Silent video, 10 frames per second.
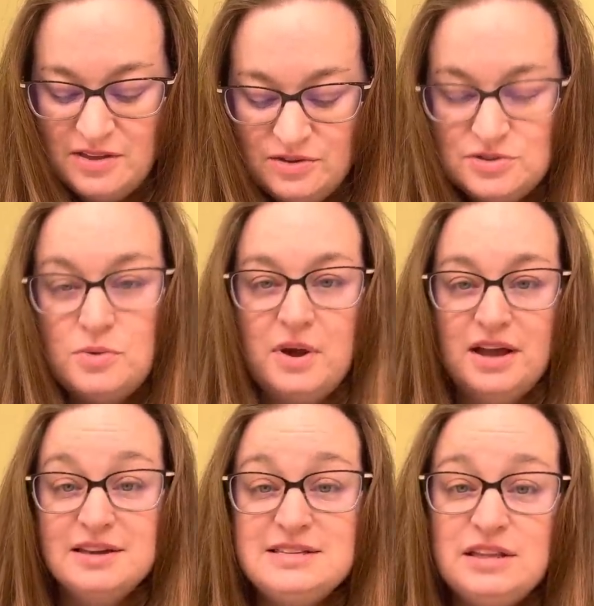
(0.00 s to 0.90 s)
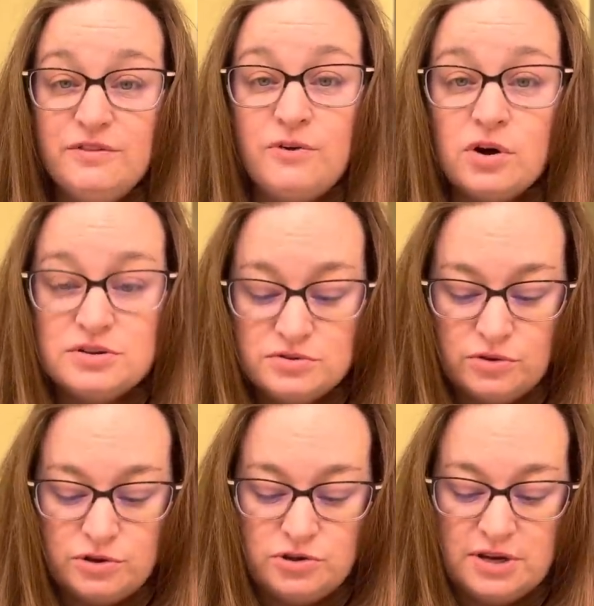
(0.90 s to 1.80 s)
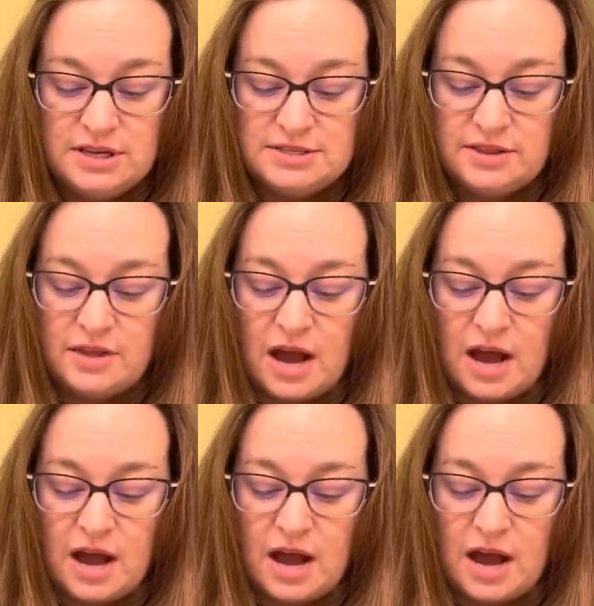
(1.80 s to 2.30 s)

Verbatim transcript: There's no way I could see the forest through the trees.